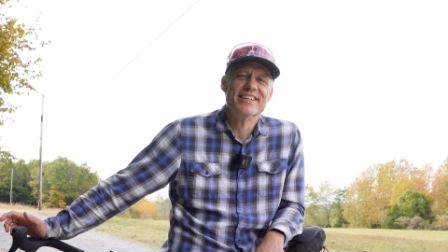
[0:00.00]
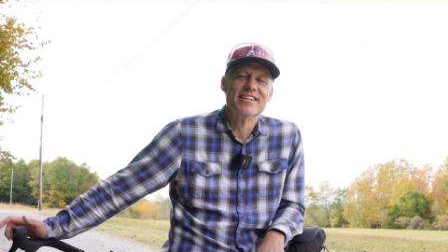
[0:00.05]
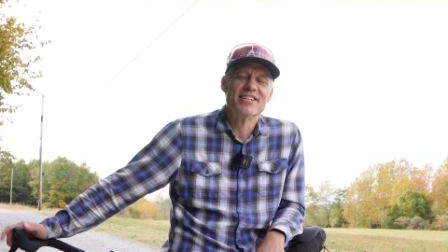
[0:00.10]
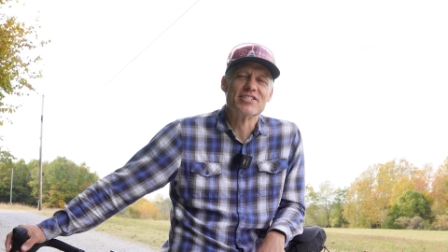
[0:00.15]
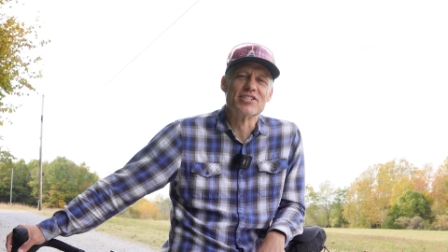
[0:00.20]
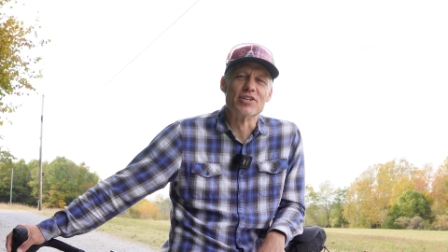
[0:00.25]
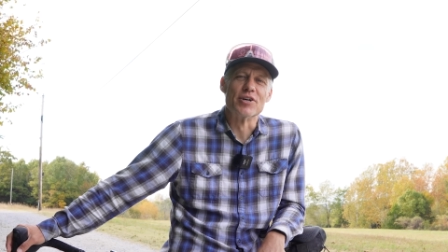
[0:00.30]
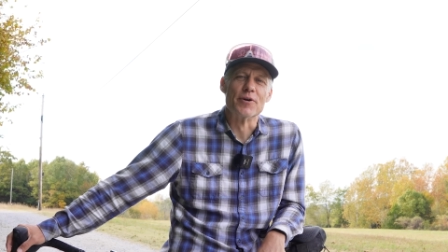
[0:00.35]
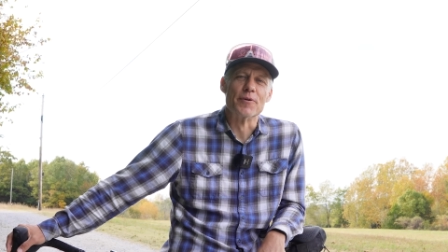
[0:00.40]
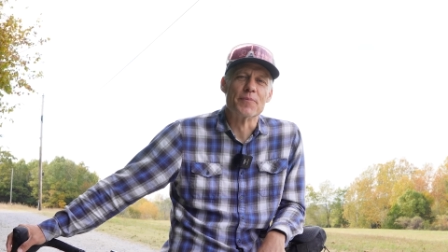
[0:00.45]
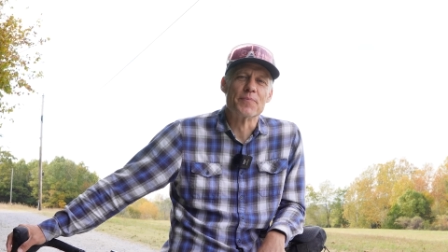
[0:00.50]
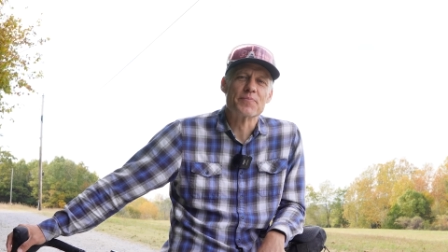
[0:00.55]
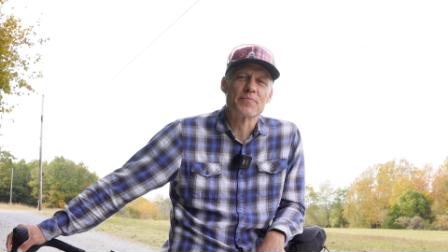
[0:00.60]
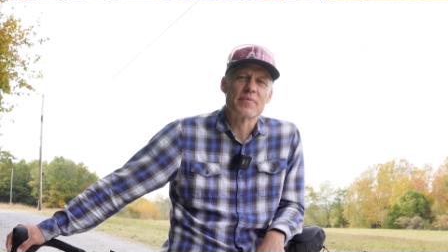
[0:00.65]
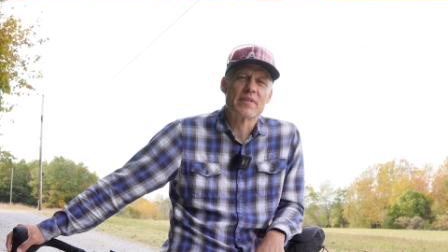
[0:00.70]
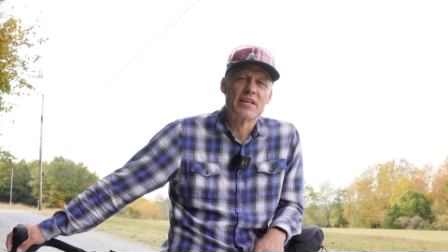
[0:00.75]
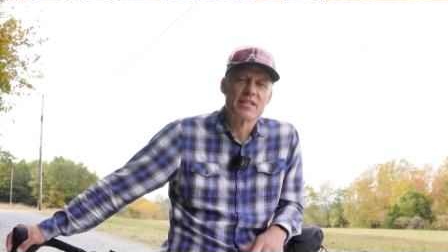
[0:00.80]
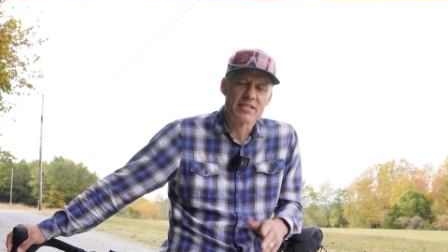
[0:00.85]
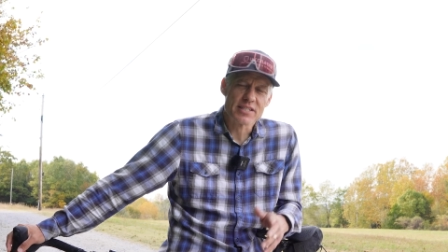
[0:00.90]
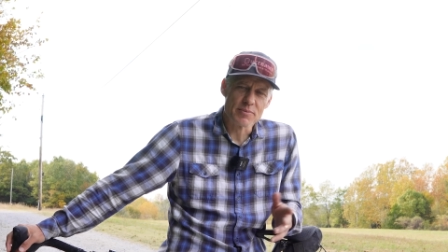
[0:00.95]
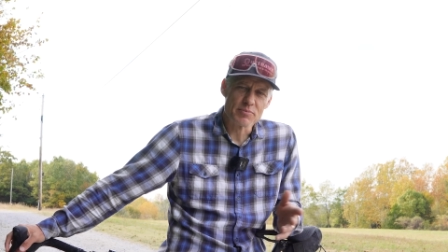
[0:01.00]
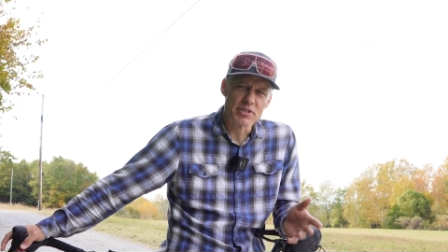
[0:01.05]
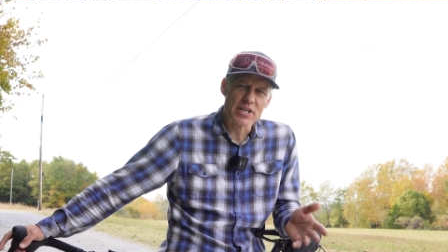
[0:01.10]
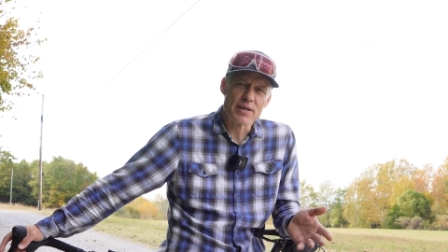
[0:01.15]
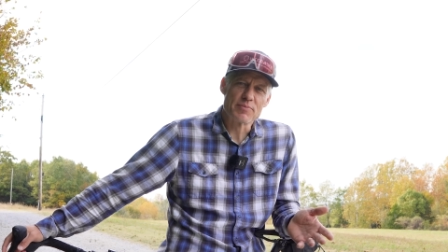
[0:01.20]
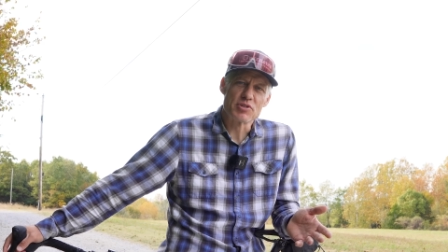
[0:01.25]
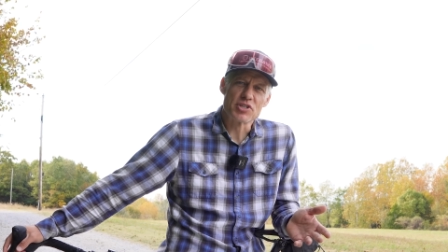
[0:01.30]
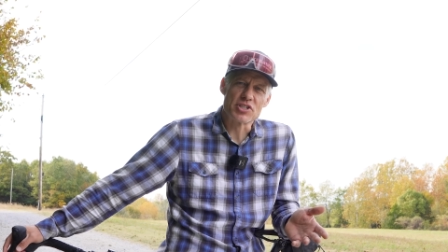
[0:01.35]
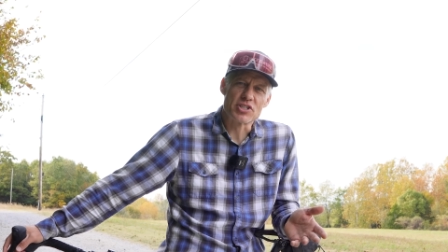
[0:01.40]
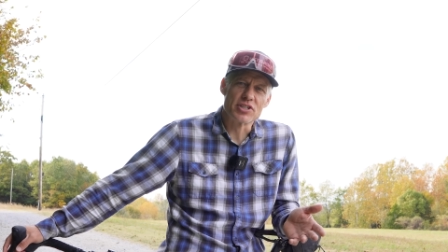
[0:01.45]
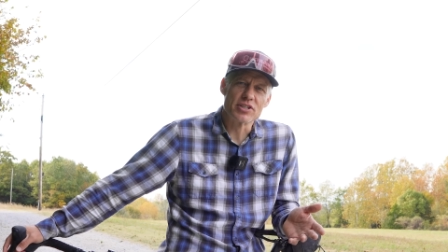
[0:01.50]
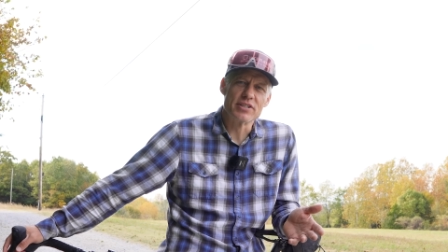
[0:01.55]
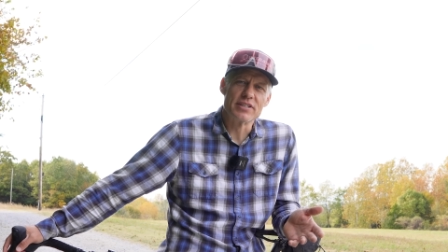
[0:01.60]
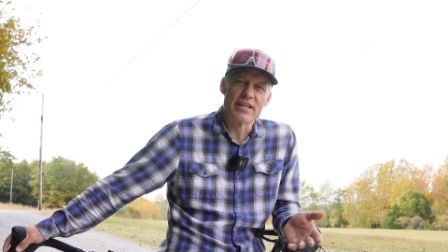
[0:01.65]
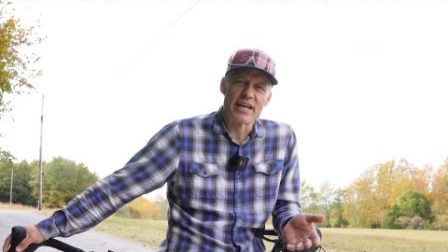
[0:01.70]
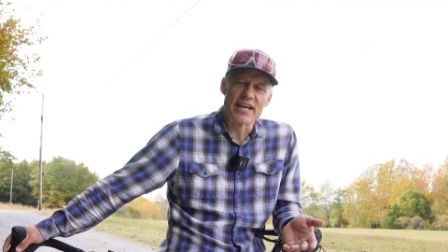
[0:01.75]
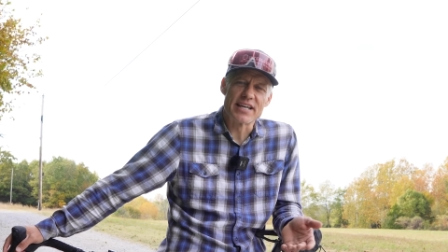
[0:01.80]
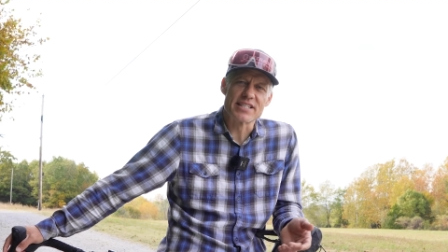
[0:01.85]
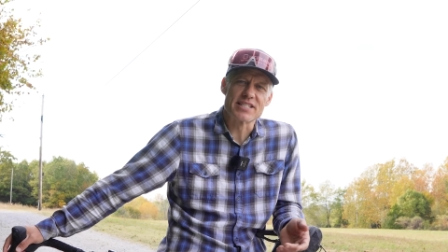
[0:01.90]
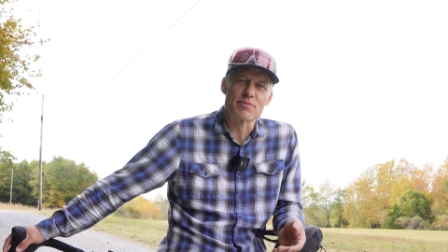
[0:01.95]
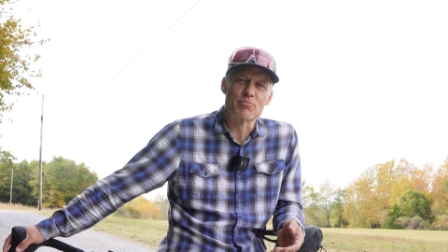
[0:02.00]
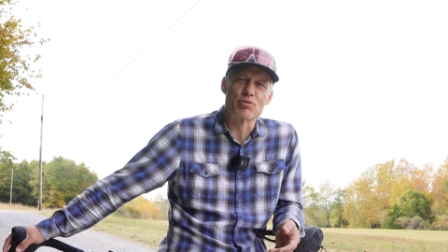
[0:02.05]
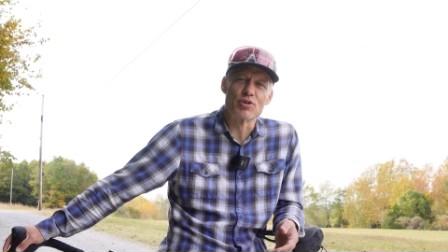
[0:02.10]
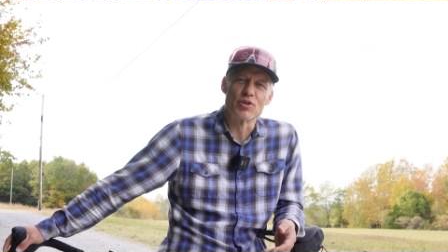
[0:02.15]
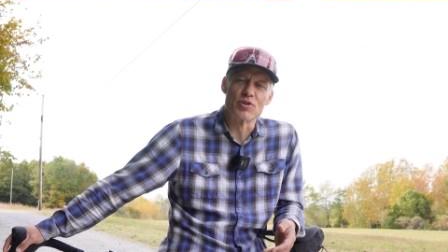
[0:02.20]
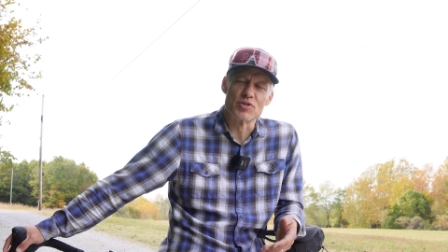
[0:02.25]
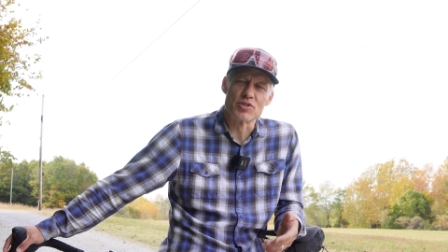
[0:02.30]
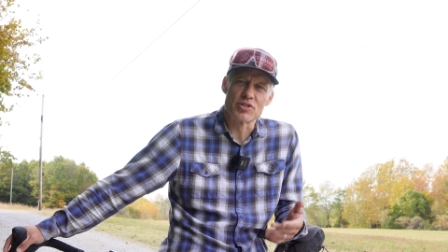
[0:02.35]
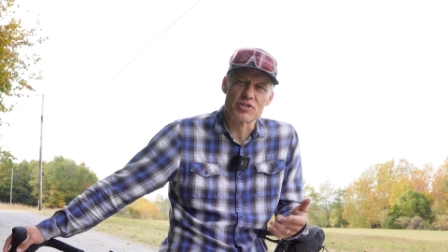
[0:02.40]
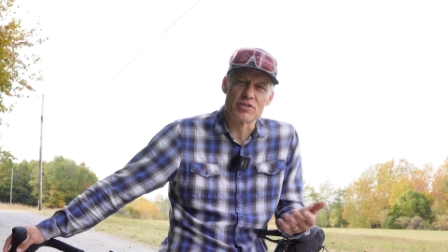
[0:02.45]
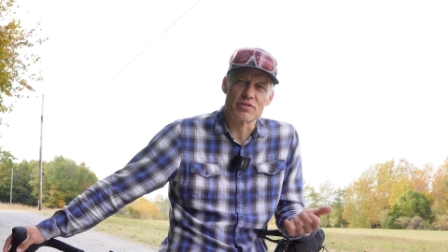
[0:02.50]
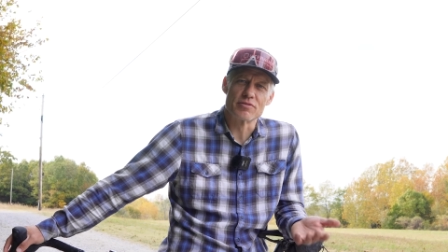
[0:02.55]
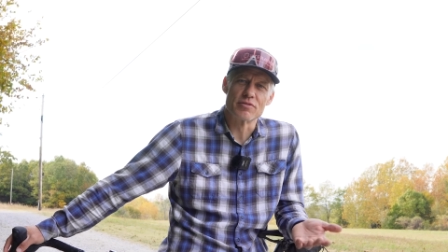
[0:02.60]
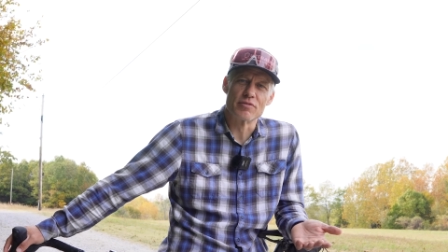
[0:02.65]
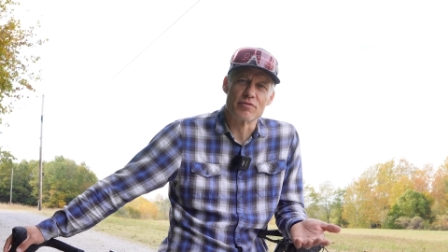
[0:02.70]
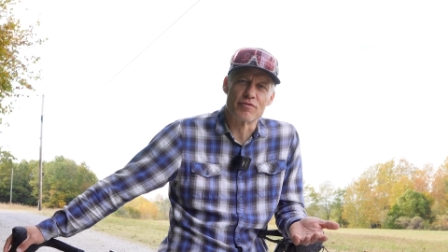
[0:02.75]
So sometimes it's good to ask the pros